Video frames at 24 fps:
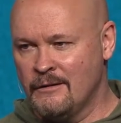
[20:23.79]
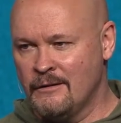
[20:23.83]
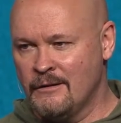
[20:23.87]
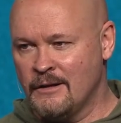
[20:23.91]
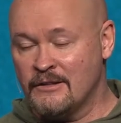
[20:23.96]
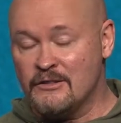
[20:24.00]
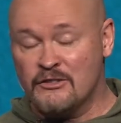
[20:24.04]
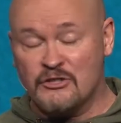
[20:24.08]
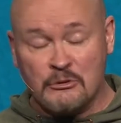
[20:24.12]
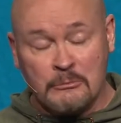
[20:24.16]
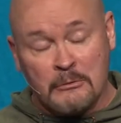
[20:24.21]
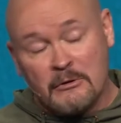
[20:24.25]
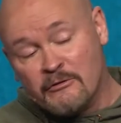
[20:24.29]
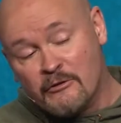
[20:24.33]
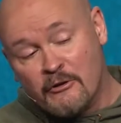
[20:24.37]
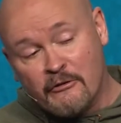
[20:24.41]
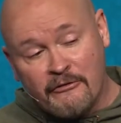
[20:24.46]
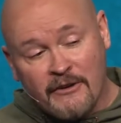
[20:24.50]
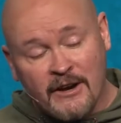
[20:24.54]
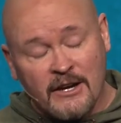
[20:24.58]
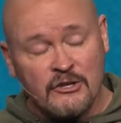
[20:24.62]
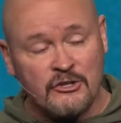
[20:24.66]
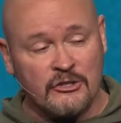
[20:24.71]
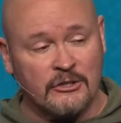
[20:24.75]
That's a term of
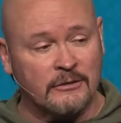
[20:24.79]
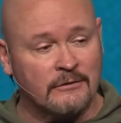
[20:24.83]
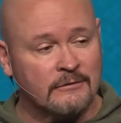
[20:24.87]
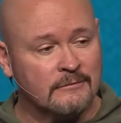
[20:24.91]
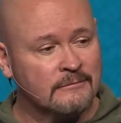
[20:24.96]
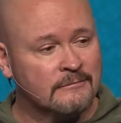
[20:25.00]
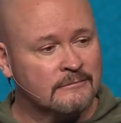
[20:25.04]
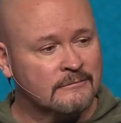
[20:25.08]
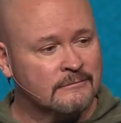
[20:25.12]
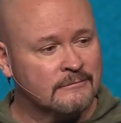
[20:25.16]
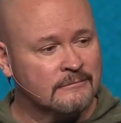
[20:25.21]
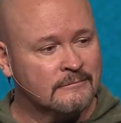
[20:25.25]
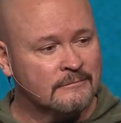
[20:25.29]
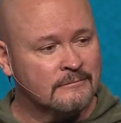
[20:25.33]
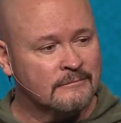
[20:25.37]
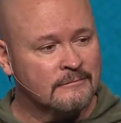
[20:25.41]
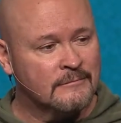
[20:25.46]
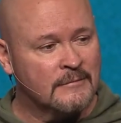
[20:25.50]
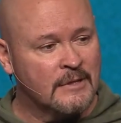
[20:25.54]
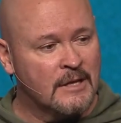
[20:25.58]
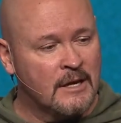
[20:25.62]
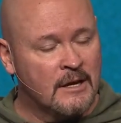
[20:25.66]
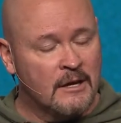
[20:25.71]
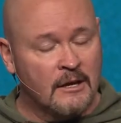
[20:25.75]
affection.
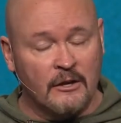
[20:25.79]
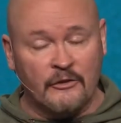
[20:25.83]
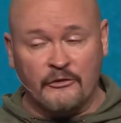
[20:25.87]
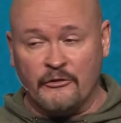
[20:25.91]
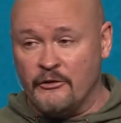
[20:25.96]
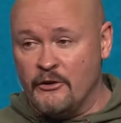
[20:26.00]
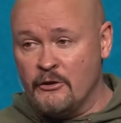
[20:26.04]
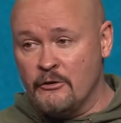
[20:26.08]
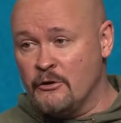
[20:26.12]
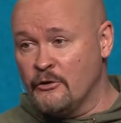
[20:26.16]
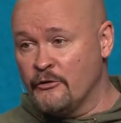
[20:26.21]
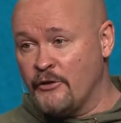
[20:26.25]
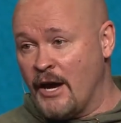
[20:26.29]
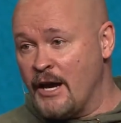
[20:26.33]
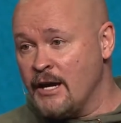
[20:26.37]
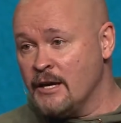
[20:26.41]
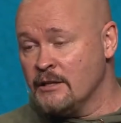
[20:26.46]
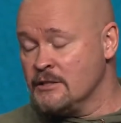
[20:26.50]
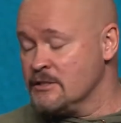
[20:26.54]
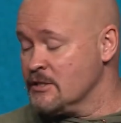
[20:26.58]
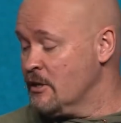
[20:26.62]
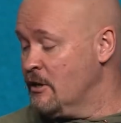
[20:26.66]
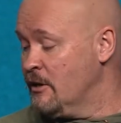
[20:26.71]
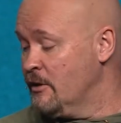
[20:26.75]
As near as I
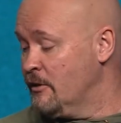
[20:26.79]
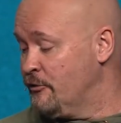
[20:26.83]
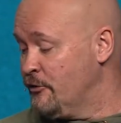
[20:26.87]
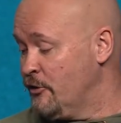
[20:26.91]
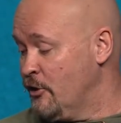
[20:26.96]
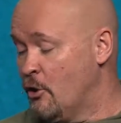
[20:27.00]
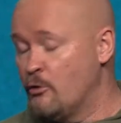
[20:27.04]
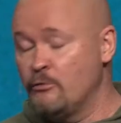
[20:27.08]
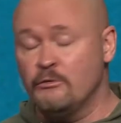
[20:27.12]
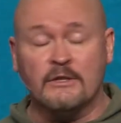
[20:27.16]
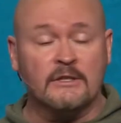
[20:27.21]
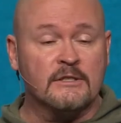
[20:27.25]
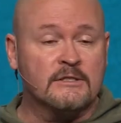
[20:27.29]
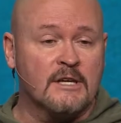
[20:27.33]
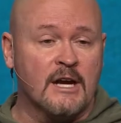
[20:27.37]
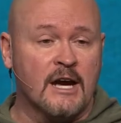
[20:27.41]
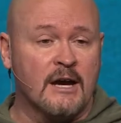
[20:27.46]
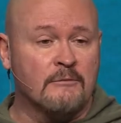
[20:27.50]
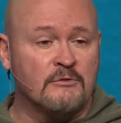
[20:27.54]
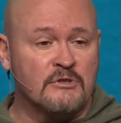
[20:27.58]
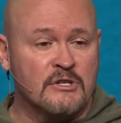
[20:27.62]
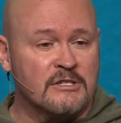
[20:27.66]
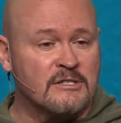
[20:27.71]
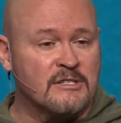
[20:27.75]
can tell, it's the only
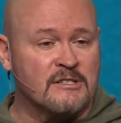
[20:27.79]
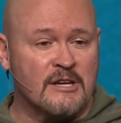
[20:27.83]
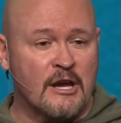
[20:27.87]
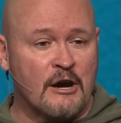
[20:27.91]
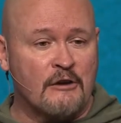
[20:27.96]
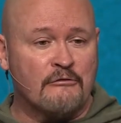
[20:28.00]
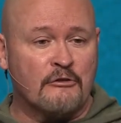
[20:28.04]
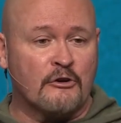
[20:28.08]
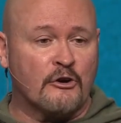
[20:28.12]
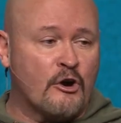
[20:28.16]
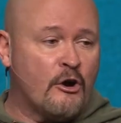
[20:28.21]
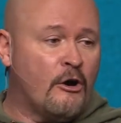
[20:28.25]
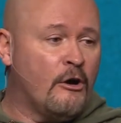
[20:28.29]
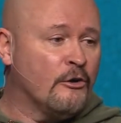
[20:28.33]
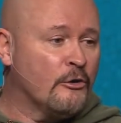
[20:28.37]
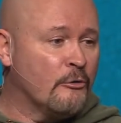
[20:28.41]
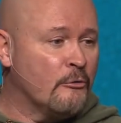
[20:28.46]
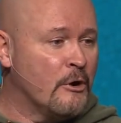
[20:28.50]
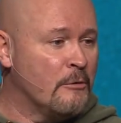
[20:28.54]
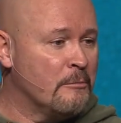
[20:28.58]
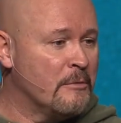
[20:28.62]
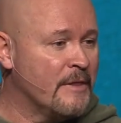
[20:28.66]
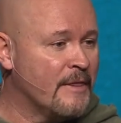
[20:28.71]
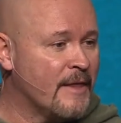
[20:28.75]
time Jesus ever called a
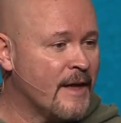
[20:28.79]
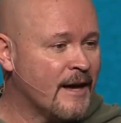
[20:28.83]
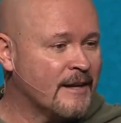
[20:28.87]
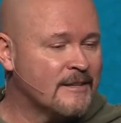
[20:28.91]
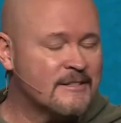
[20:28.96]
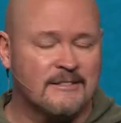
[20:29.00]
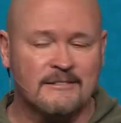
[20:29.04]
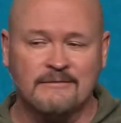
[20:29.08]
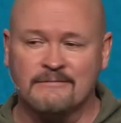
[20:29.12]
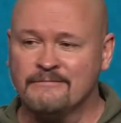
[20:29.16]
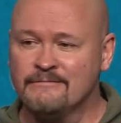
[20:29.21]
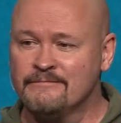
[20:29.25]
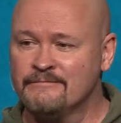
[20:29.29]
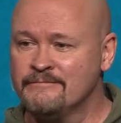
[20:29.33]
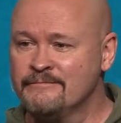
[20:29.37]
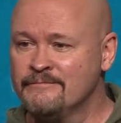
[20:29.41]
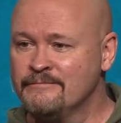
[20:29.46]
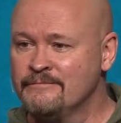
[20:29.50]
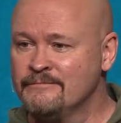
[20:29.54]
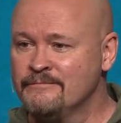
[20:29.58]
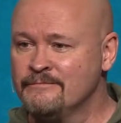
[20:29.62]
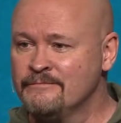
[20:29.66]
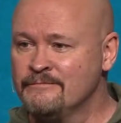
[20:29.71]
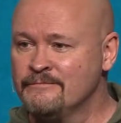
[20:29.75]
woman that.
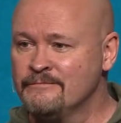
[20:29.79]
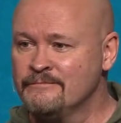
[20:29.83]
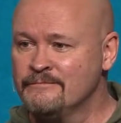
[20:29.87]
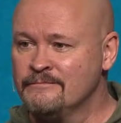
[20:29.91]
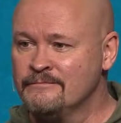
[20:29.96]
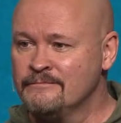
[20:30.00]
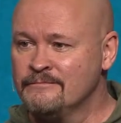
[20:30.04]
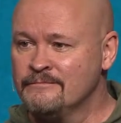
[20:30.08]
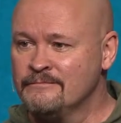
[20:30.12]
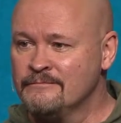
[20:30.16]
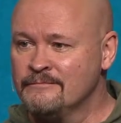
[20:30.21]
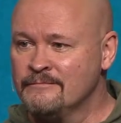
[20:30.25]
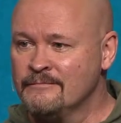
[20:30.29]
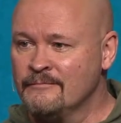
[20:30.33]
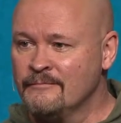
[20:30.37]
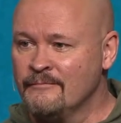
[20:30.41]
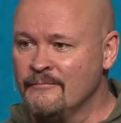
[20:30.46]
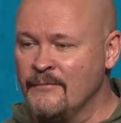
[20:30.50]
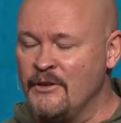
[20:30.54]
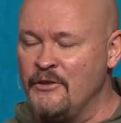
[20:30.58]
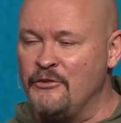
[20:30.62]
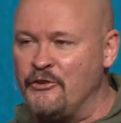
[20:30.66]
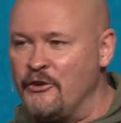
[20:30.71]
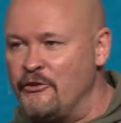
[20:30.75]

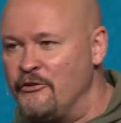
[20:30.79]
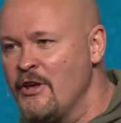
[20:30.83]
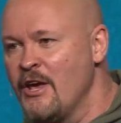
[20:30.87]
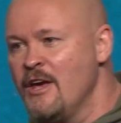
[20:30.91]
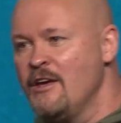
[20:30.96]
He says,